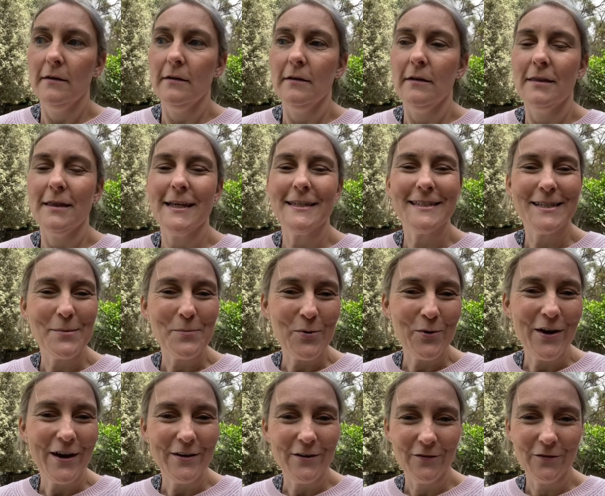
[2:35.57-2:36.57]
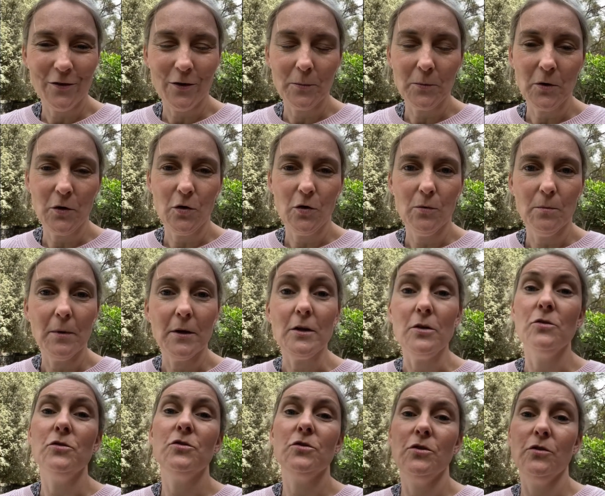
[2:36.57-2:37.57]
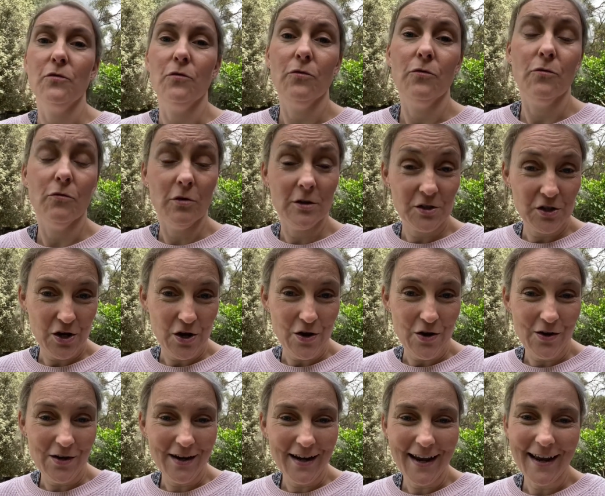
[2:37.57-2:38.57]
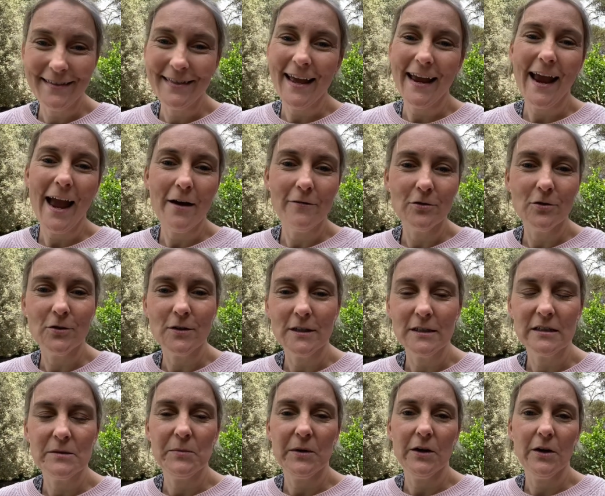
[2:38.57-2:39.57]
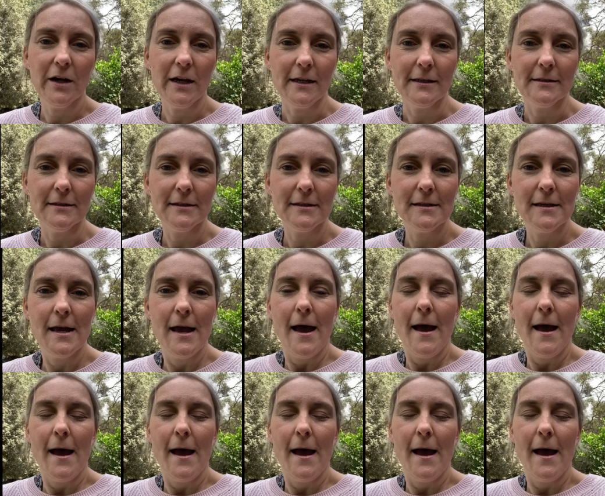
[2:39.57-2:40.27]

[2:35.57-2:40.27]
they're separated from you, but you do your return and they have a good experience.